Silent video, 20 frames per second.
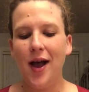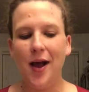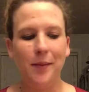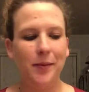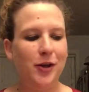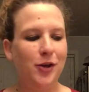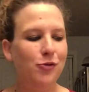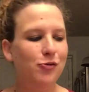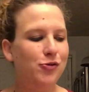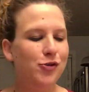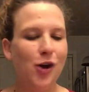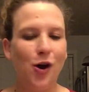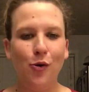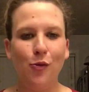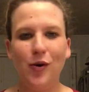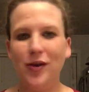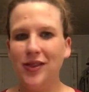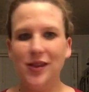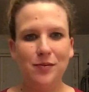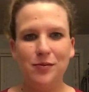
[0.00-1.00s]
You don't
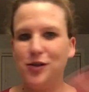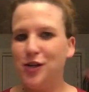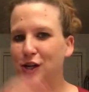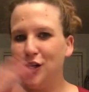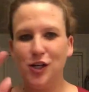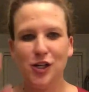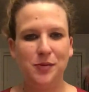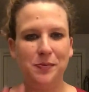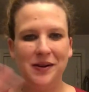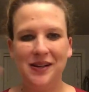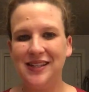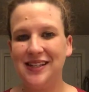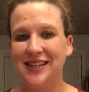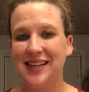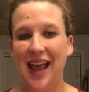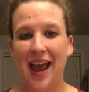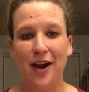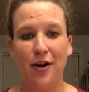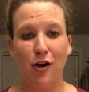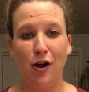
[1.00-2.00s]
want them to just be
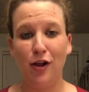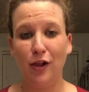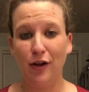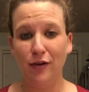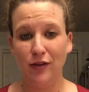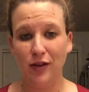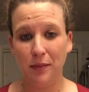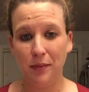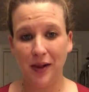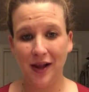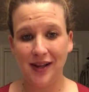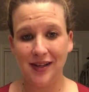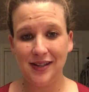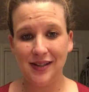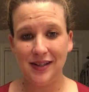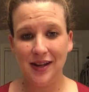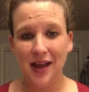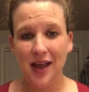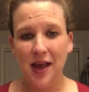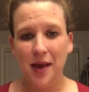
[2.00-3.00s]
scattered all over the
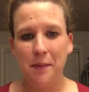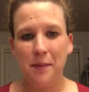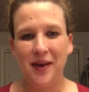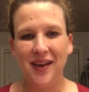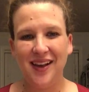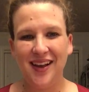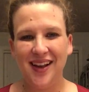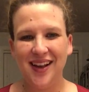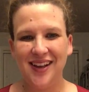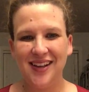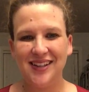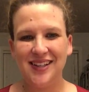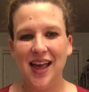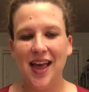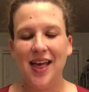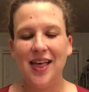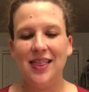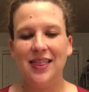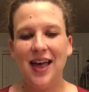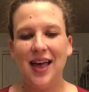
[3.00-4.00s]
place because
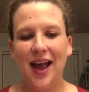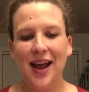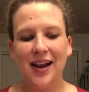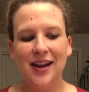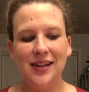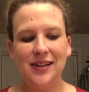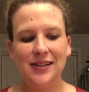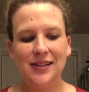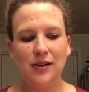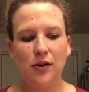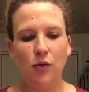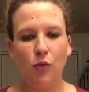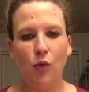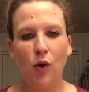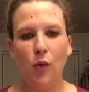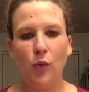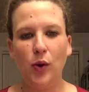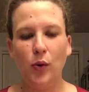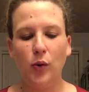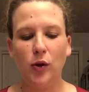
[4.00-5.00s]
that is
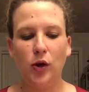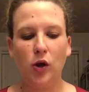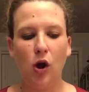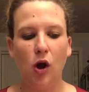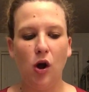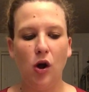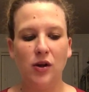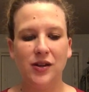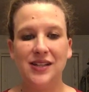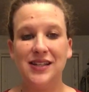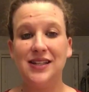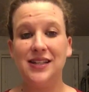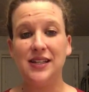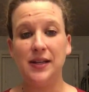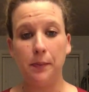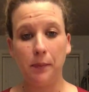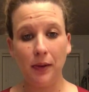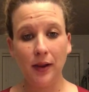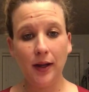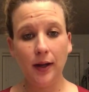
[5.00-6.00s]
what we would call
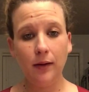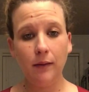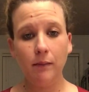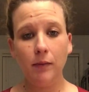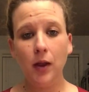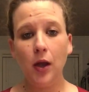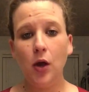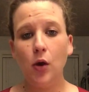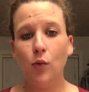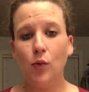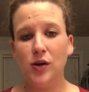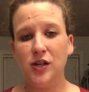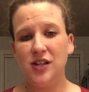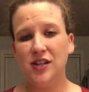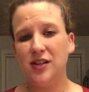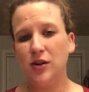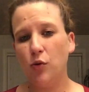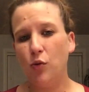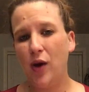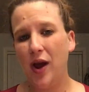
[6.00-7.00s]
stippling, which
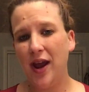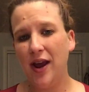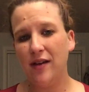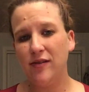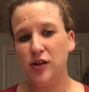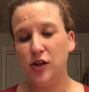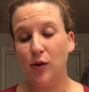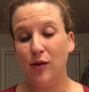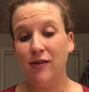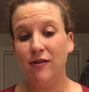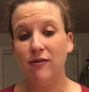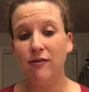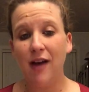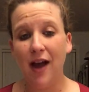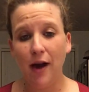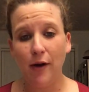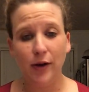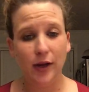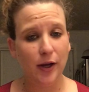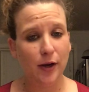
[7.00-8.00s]
is a way of showing
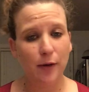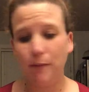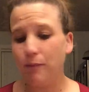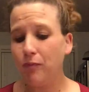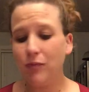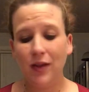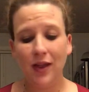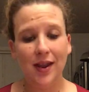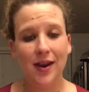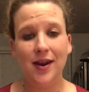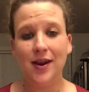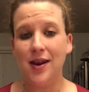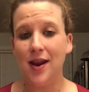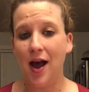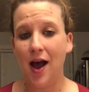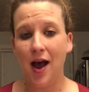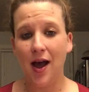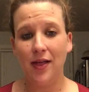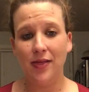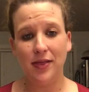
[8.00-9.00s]
value,
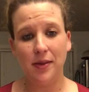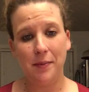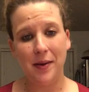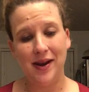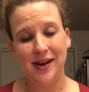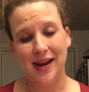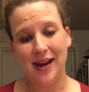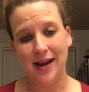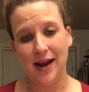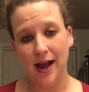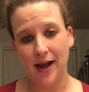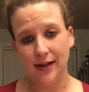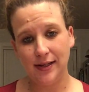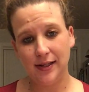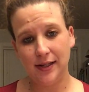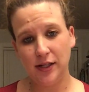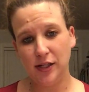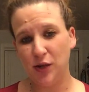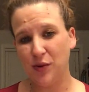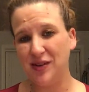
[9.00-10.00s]
not the Ben-Day
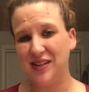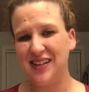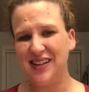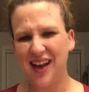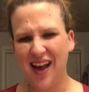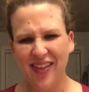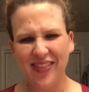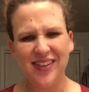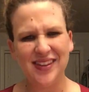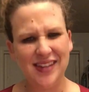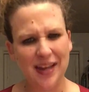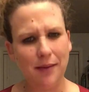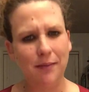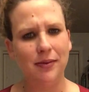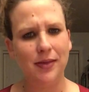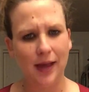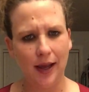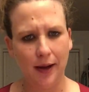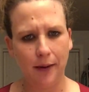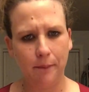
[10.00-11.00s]
dots. So it's not the same
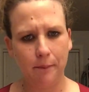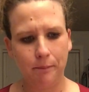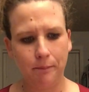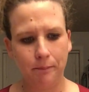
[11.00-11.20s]
thing.